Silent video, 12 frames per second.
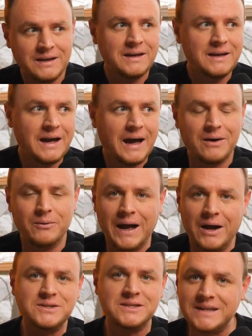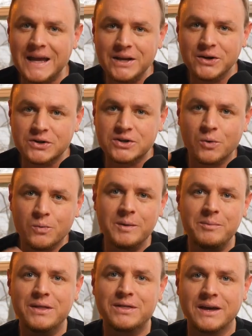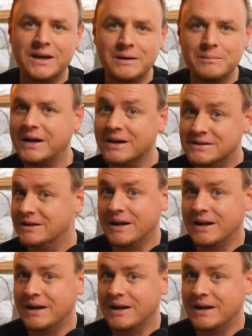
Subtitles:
how standard should we be thinking? Because it